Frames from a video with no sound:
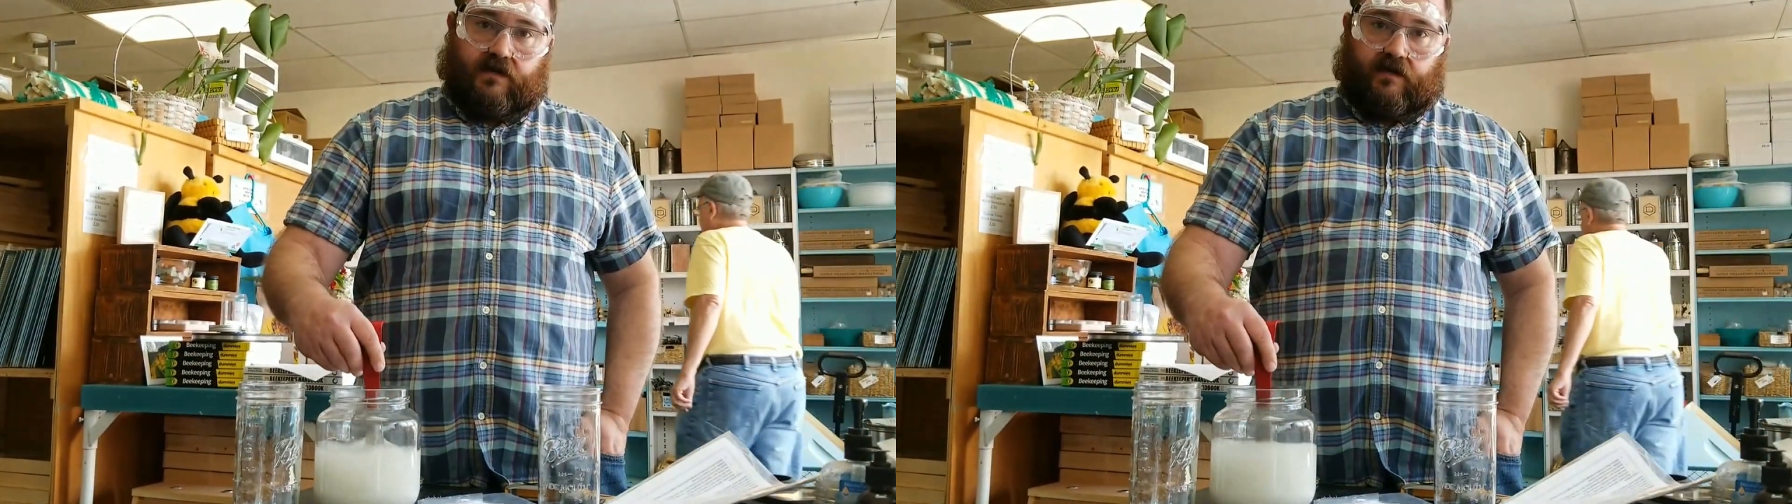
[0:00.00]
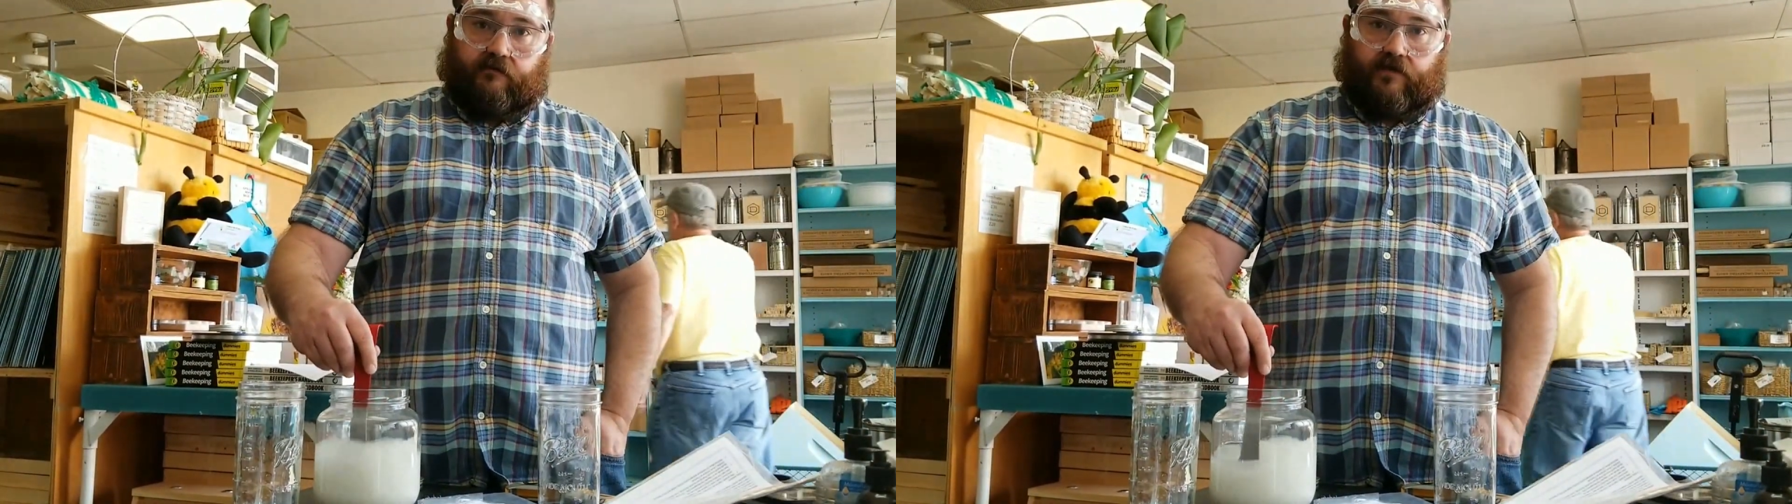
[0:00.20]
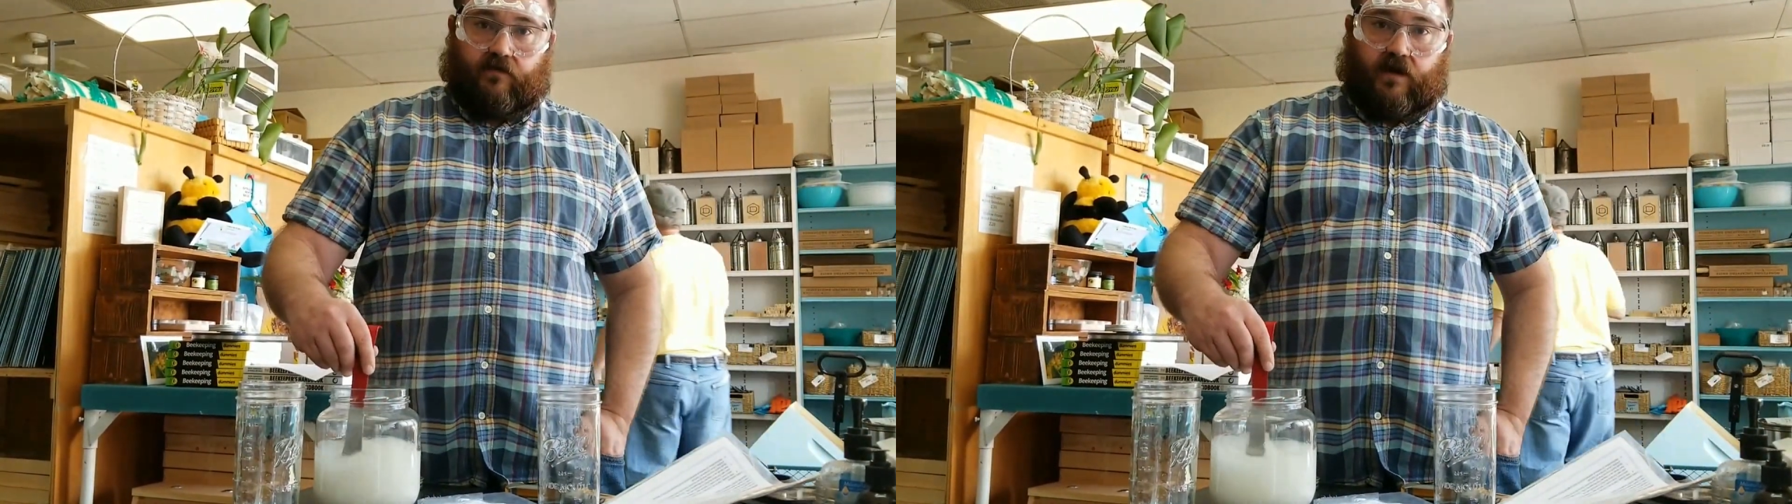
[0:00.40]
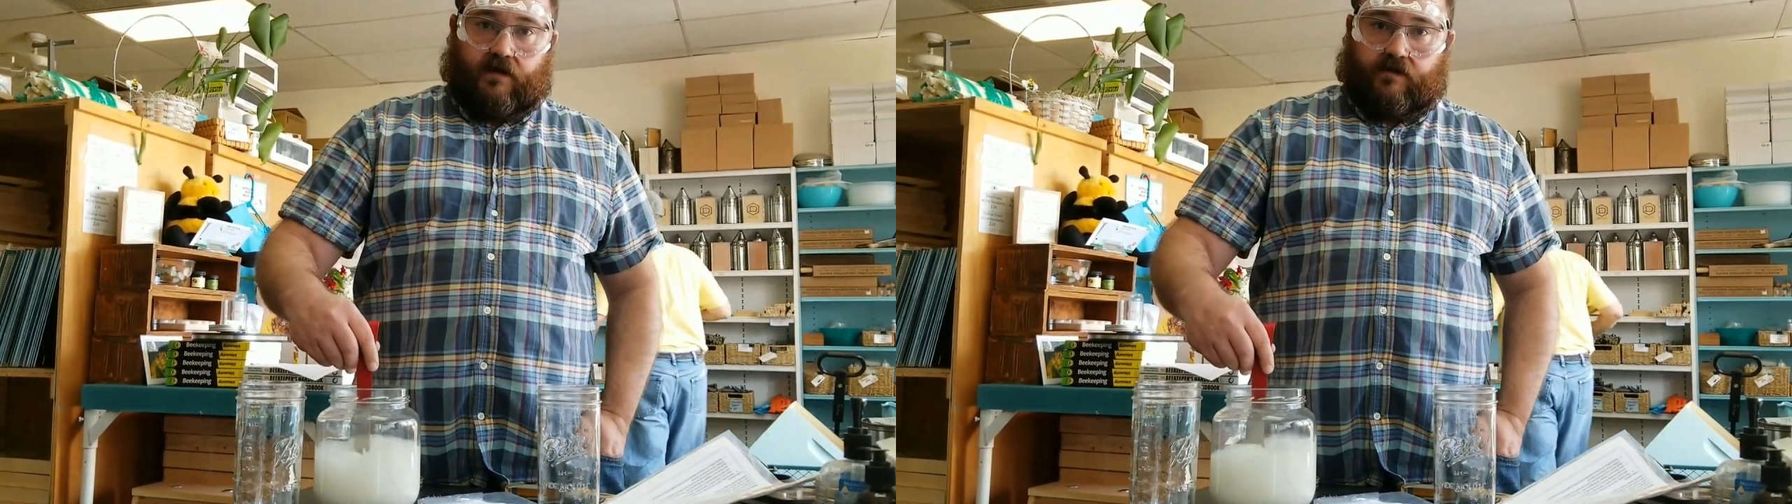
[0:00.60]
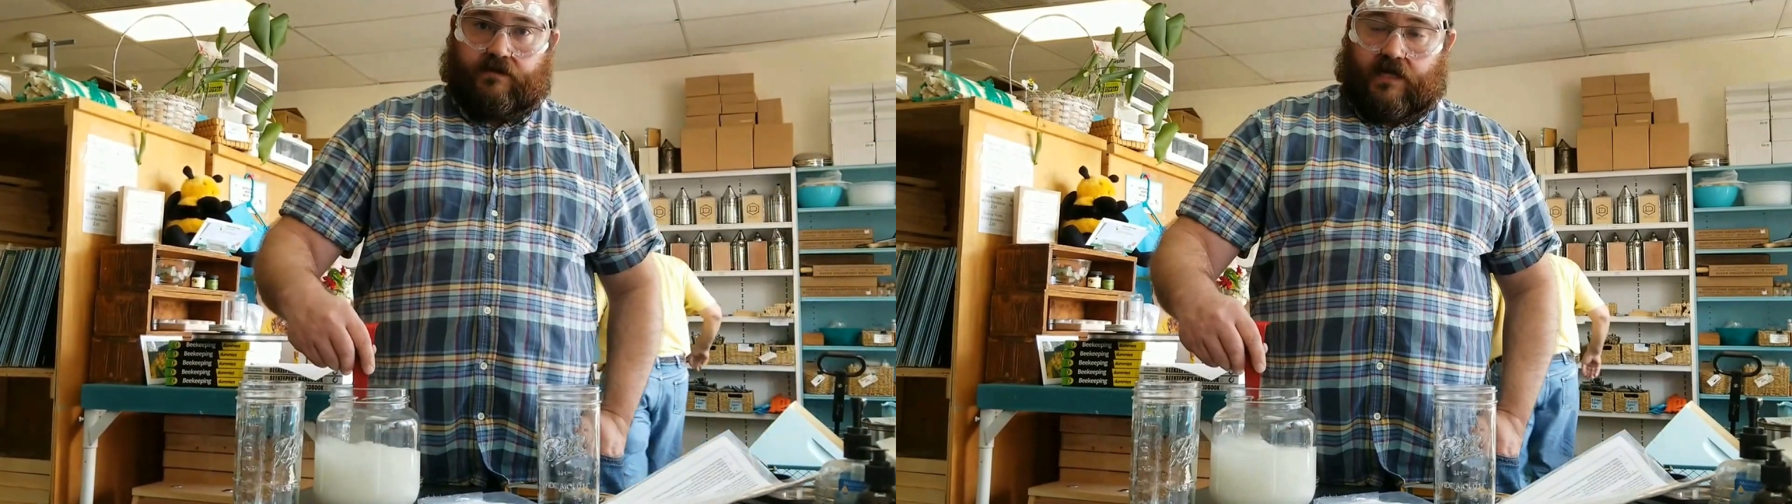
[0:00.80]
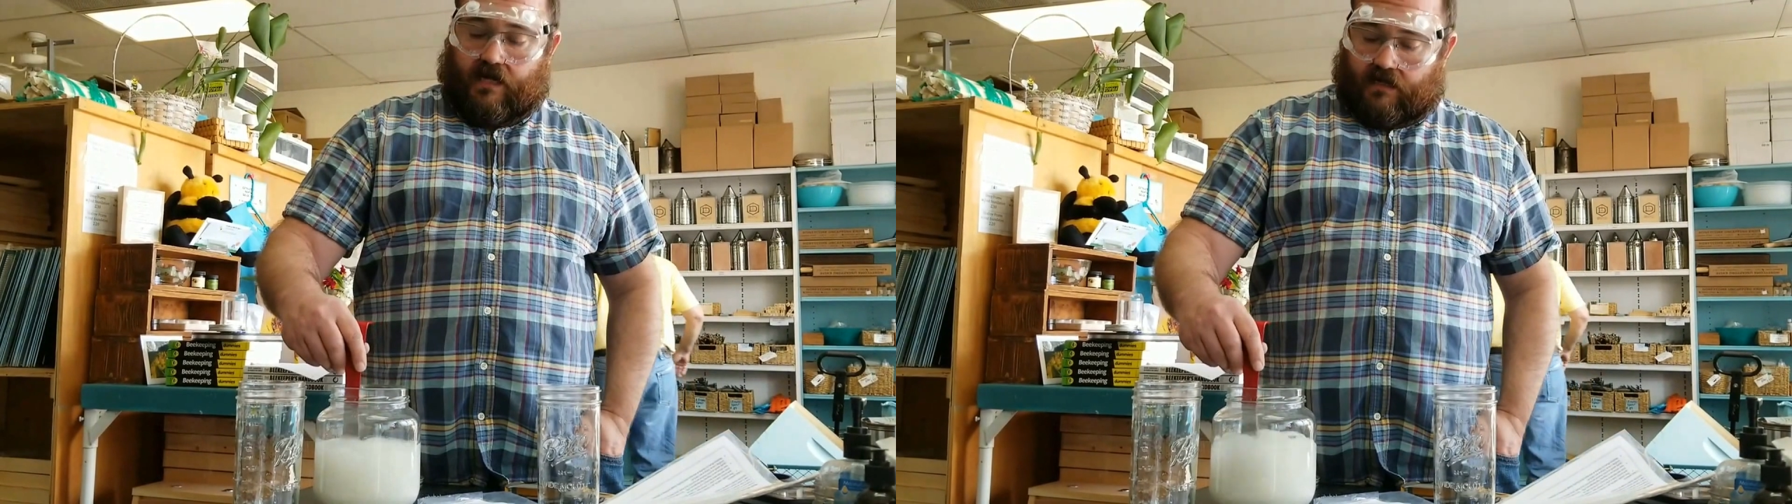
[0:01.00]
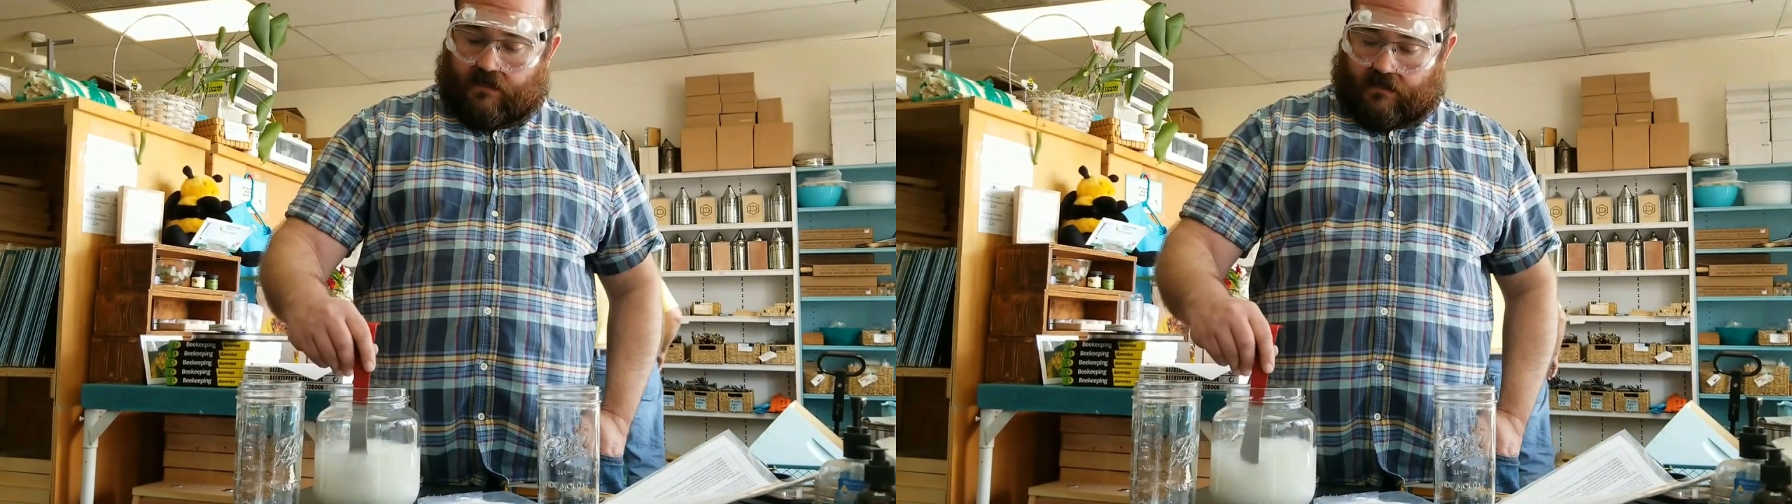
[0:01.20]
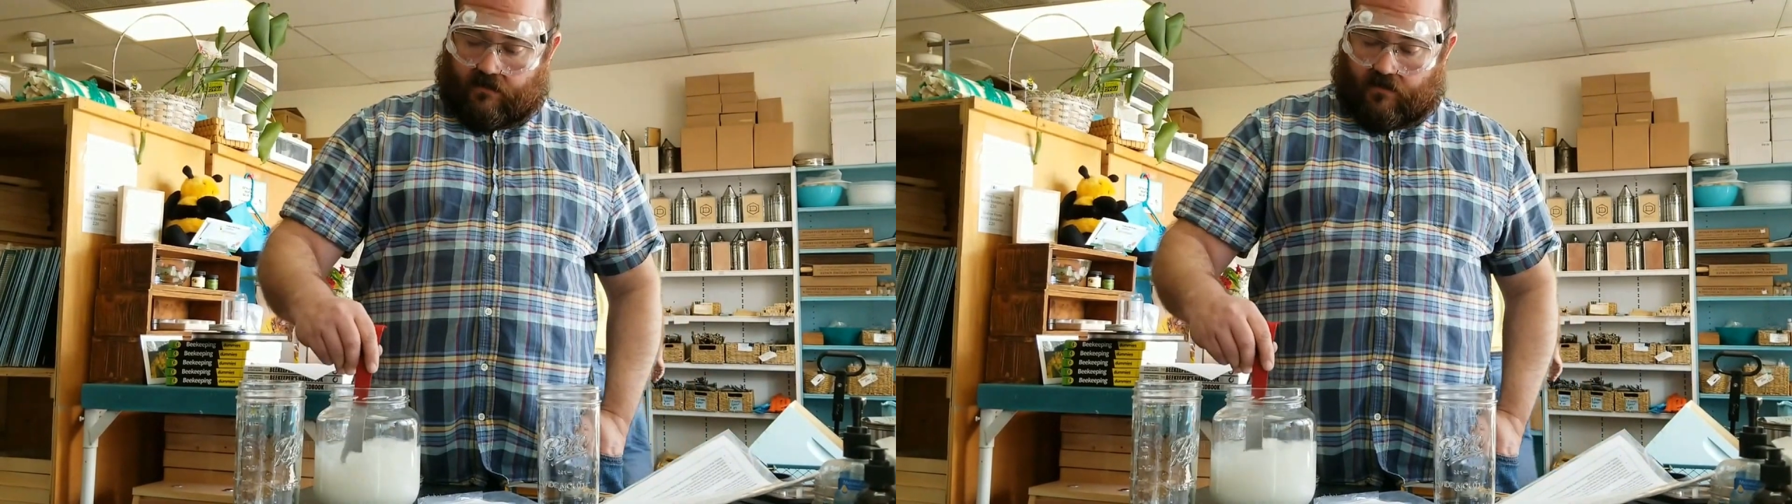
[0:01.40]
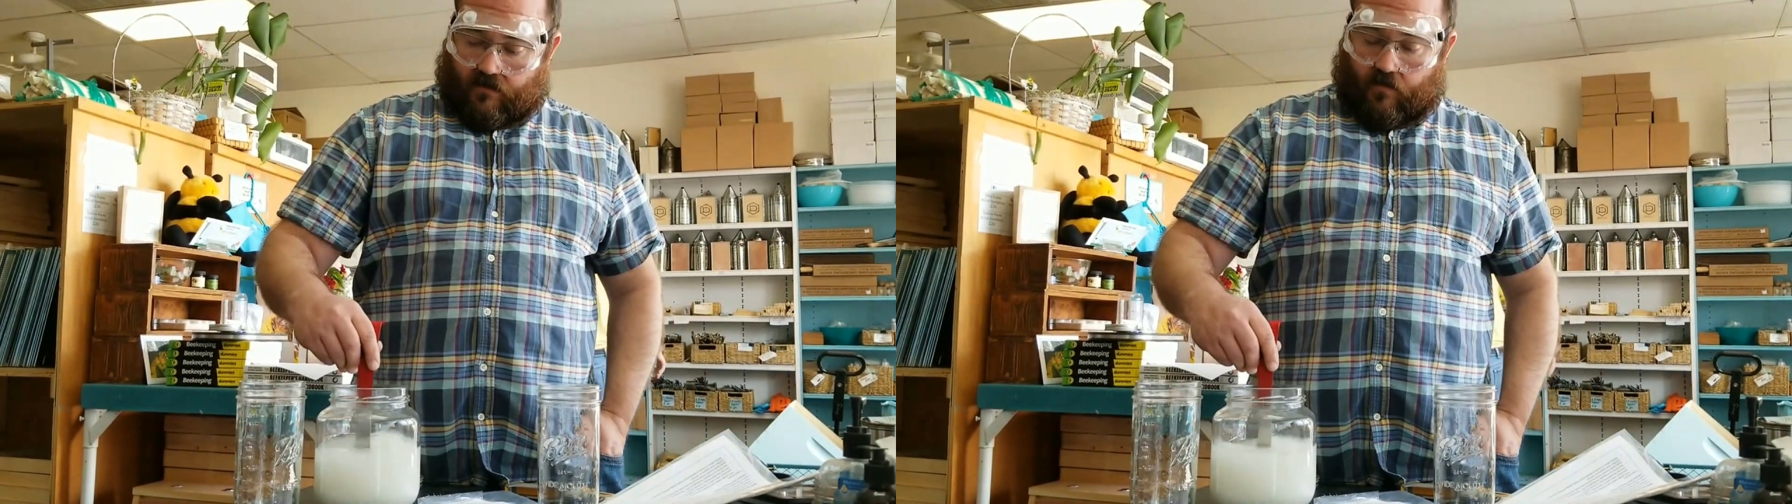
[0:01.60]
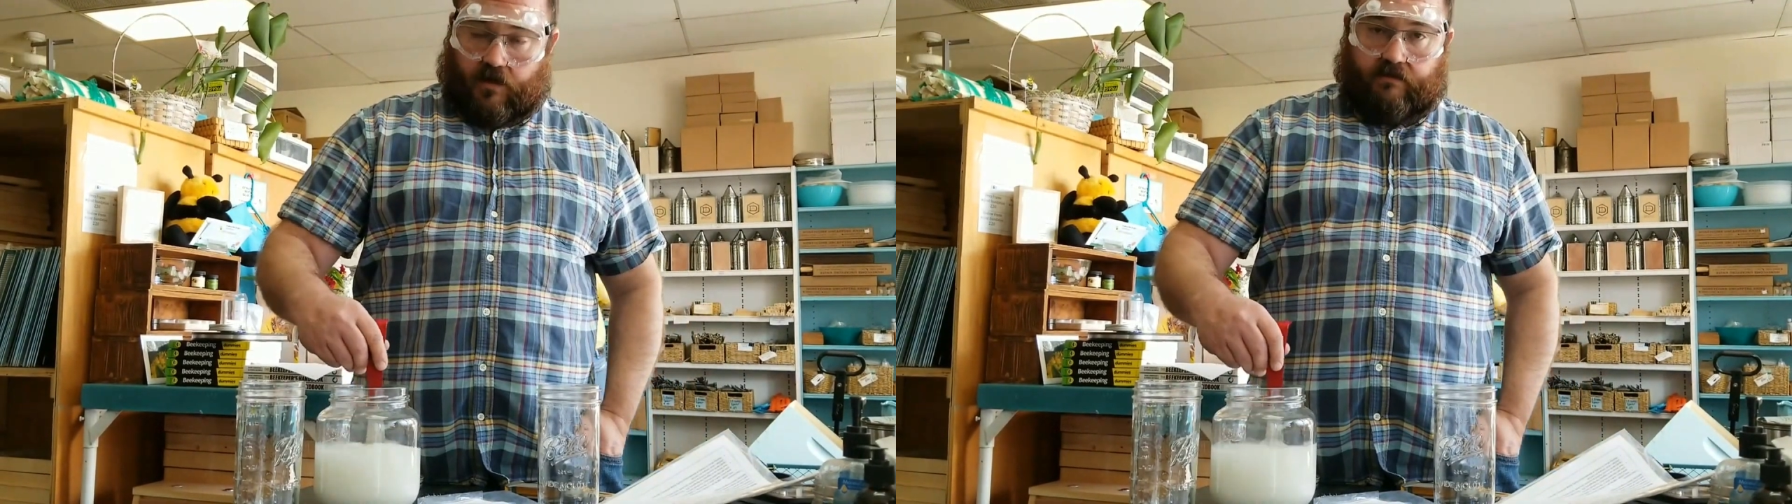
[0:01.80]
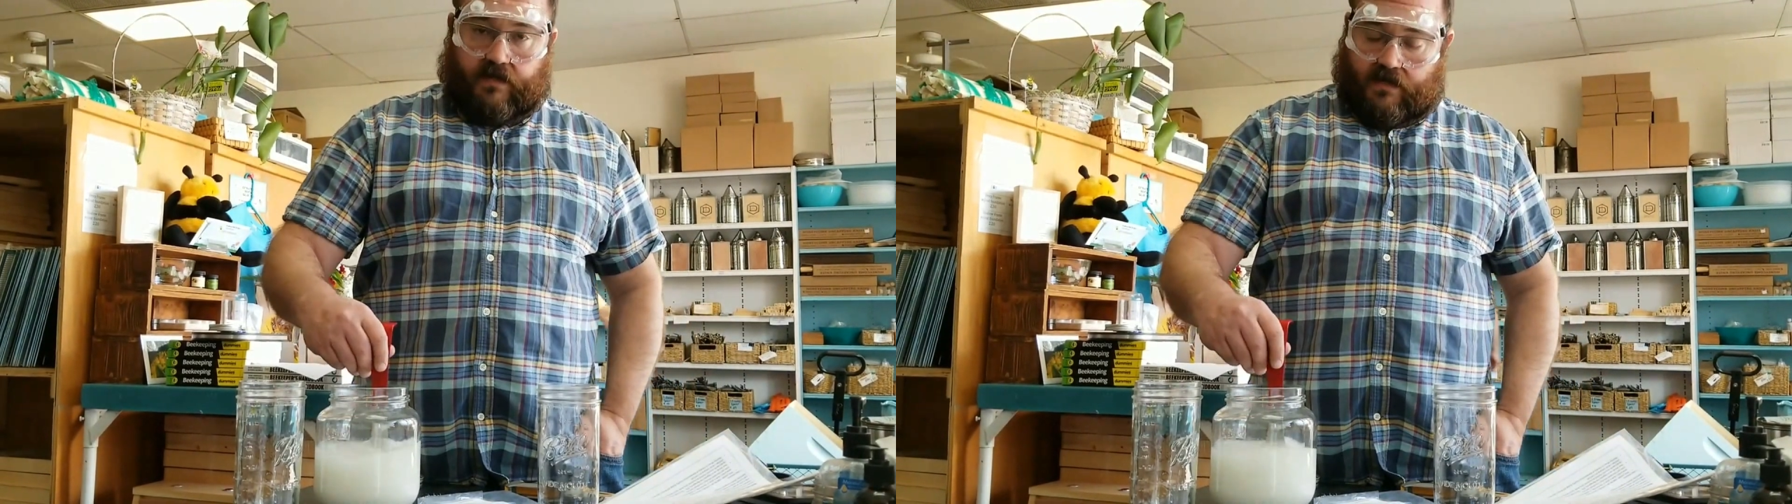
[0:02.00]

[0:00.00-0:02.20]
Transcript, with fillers: if your water was hot or warm.